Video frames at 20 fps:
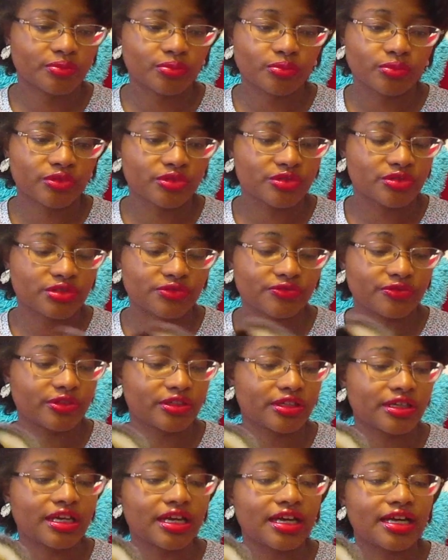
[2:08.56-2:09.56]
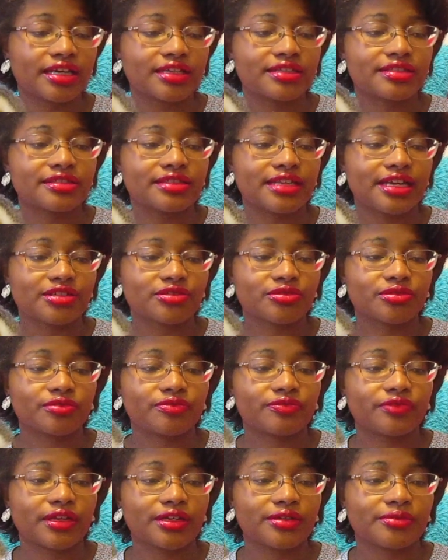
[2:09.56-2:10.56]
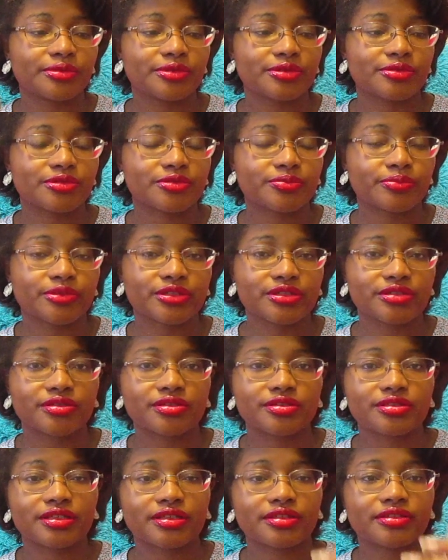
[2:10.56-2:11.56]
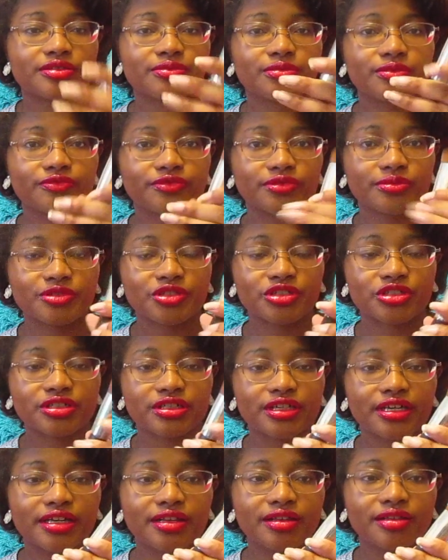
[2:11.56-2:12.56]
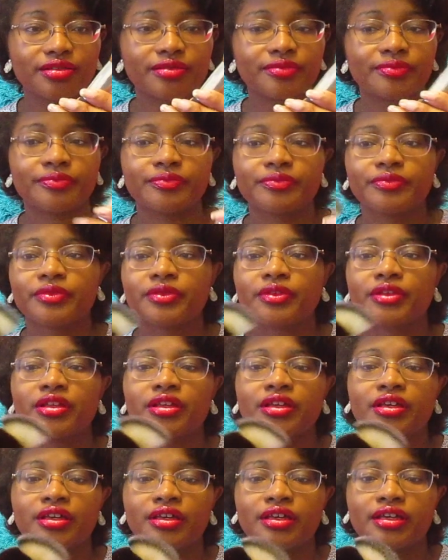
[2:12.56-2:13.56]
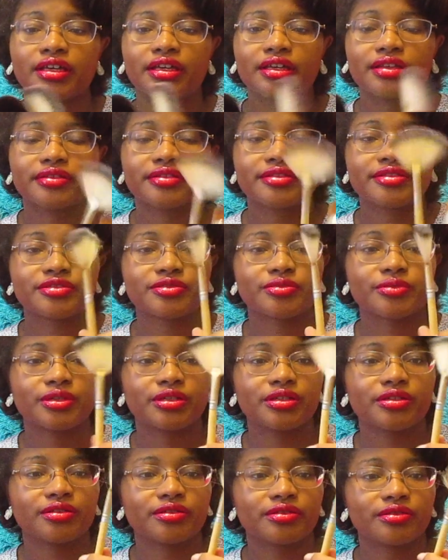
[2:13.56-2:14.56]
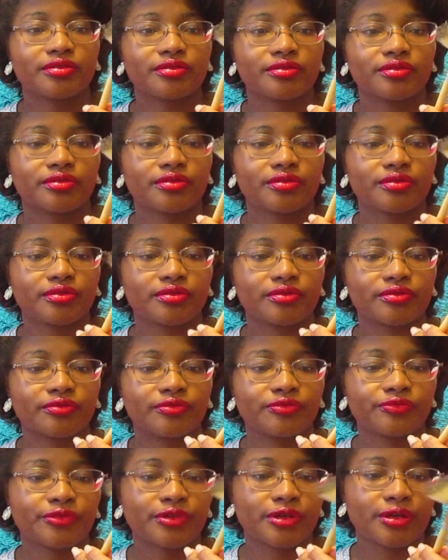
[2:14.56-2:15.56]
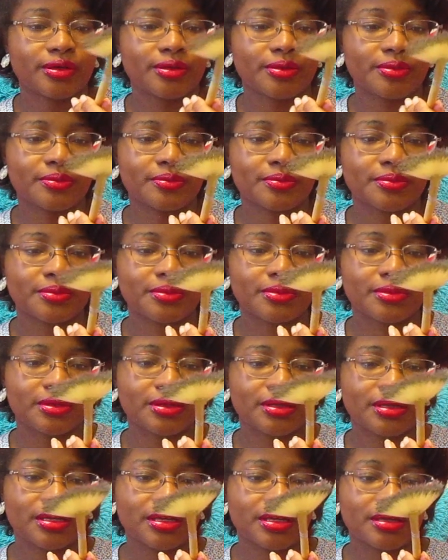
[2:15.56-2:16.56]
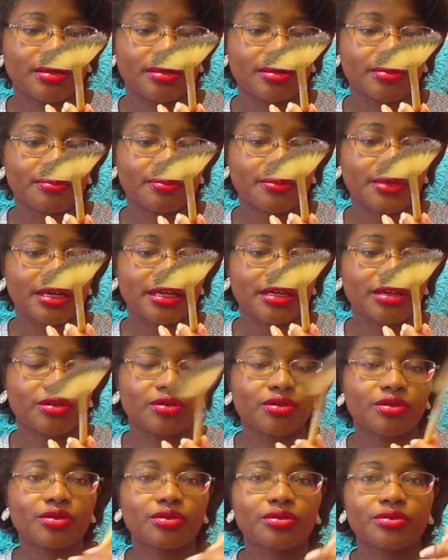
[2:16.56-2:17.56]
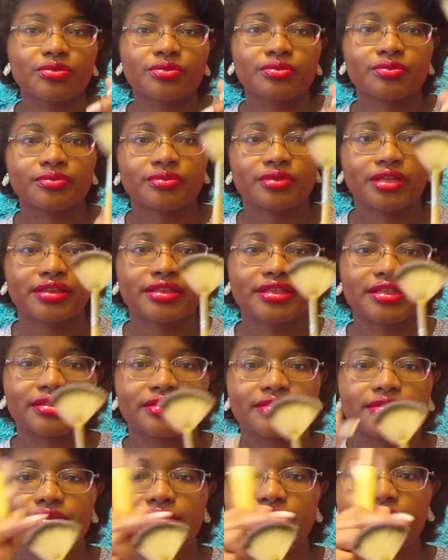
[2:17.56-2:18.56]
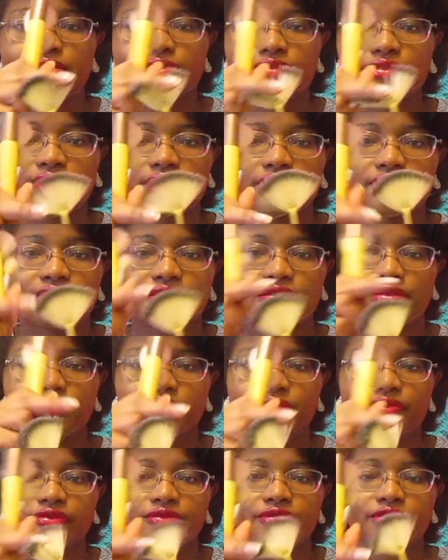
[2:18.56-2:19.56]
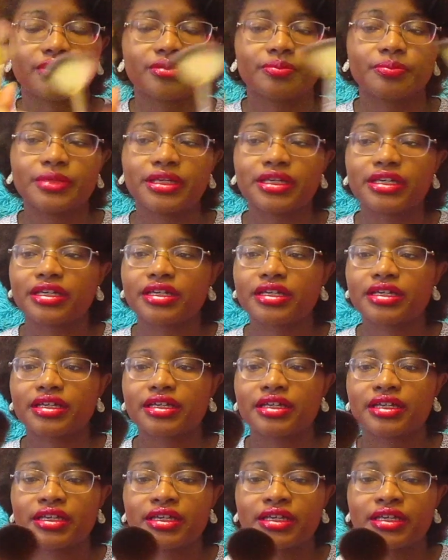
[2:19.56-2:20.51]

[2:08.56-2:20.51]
There's different kinds, natural fibers, bristles like this one from Chanel, and this one from Michael. I think this is like real mink.